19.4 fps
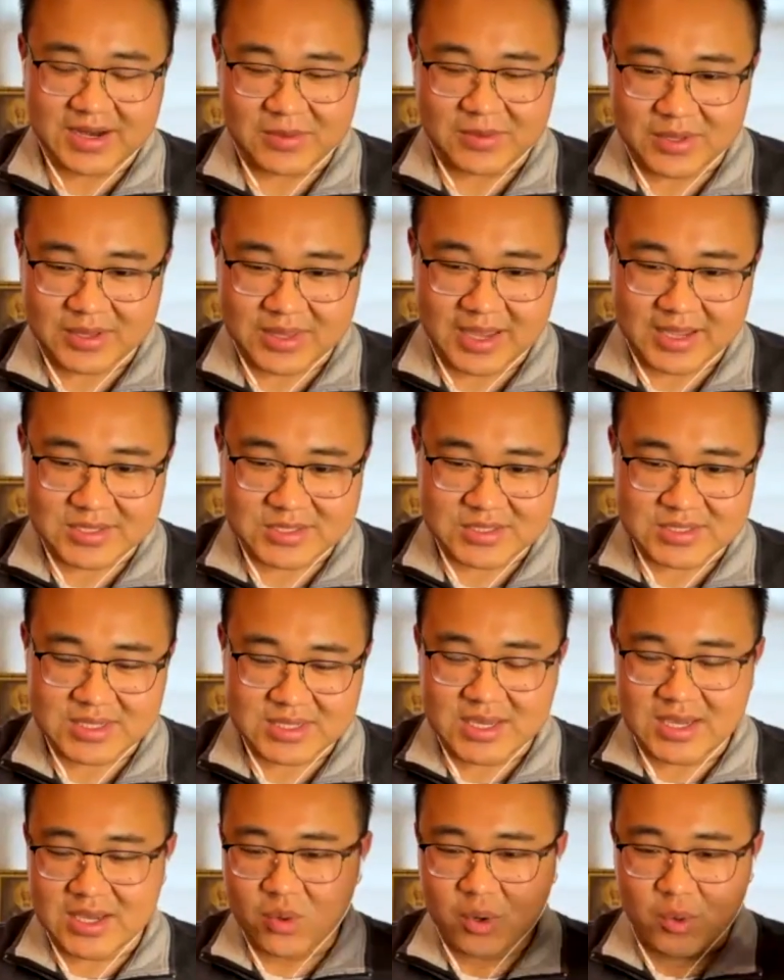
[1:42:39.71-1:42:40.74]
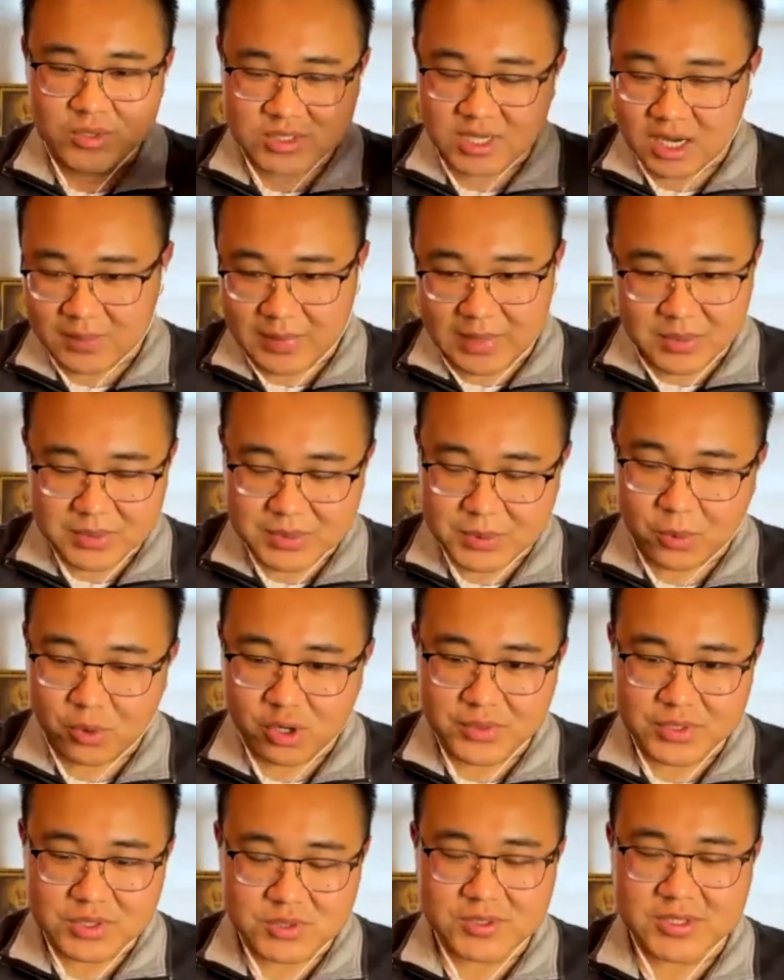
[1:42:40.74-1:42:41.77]
I mean, that's what we're talking about
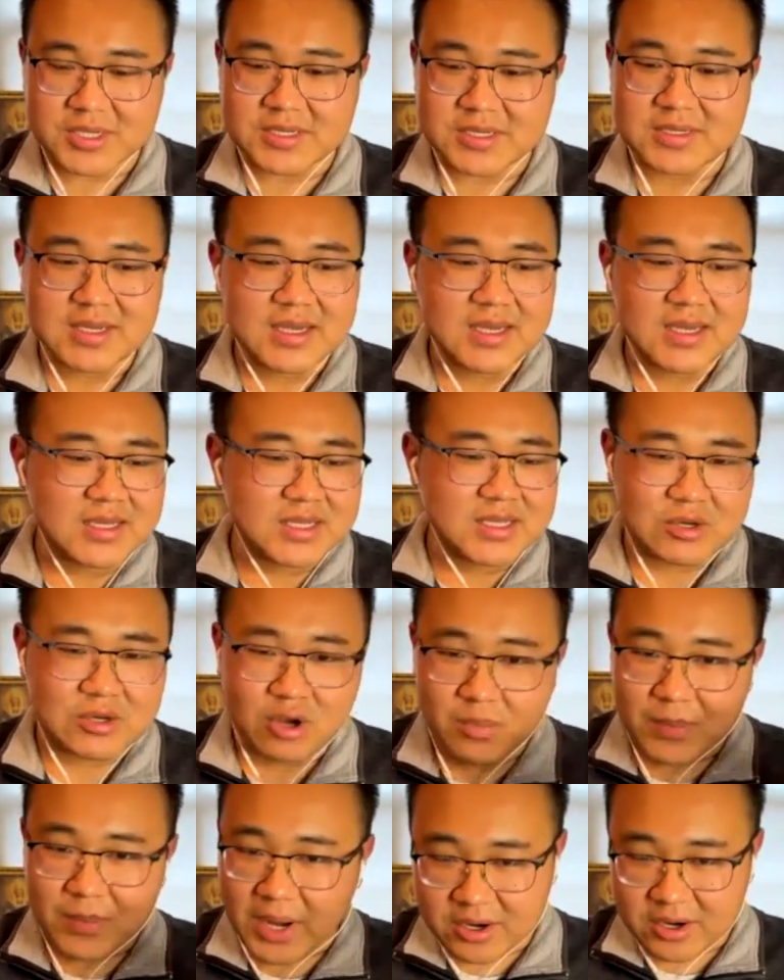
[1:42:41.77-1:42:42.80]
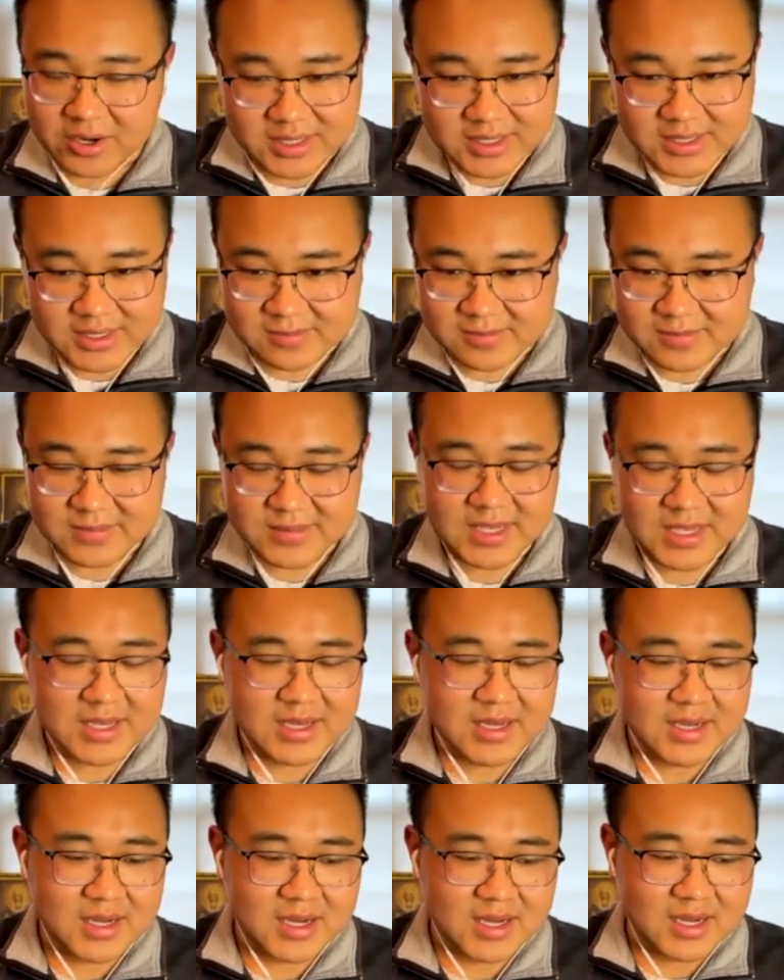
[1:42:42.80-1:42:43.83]
before between you know American
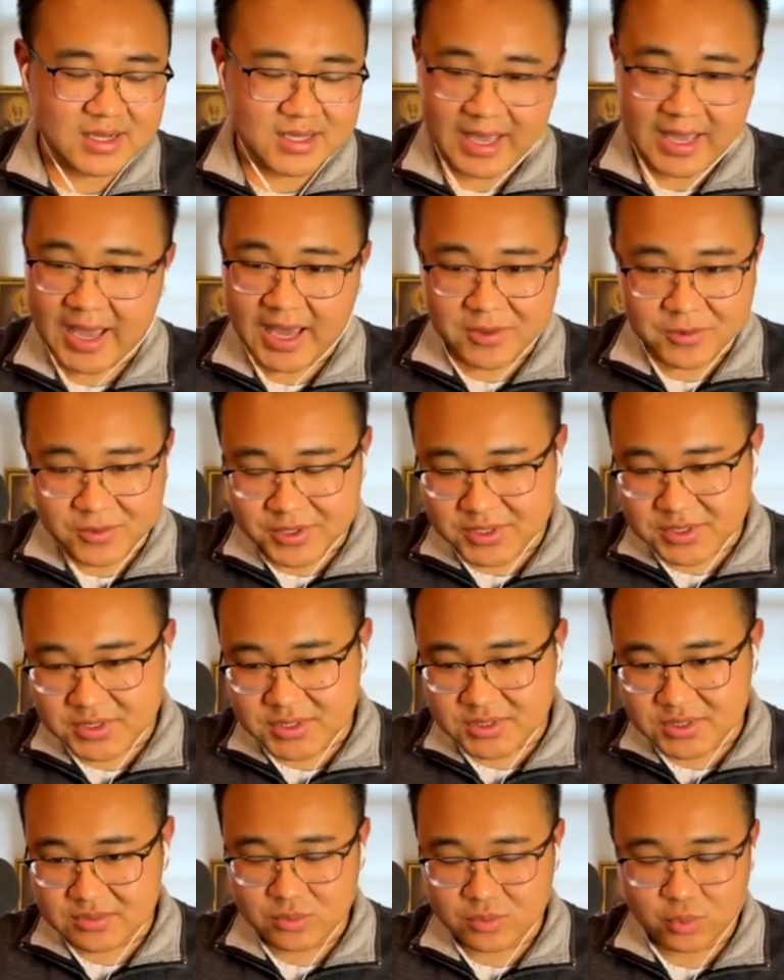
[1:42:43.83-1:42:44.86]
uh, Catholics,